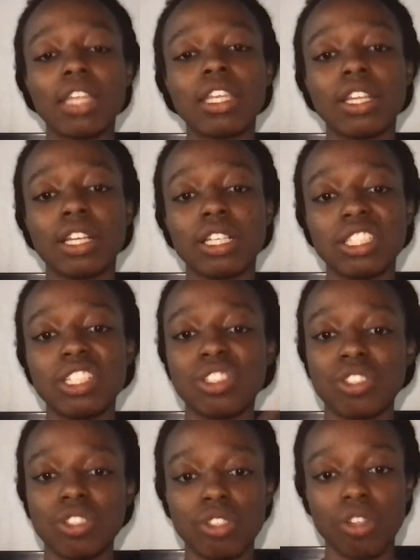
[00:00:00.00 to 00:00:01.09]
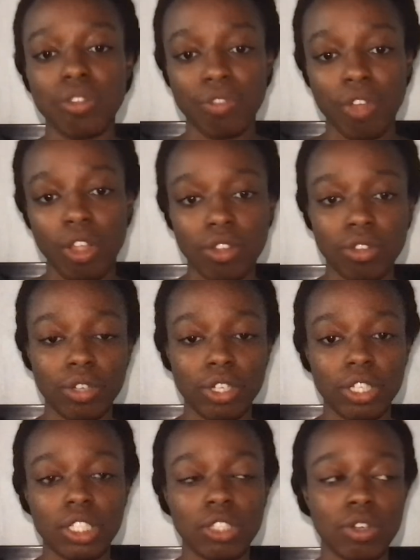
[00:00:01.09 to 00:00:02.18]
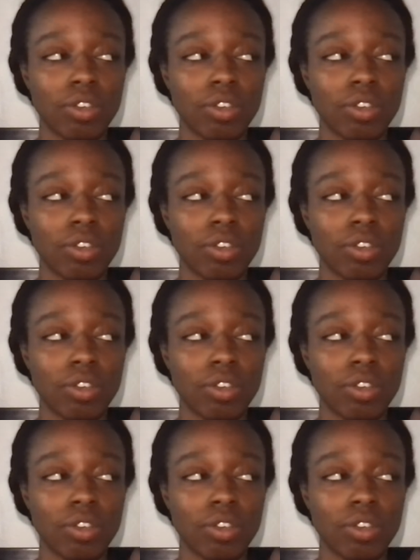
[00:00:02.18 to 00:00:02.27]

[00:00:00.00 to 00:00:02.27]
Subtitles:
their legions of followers or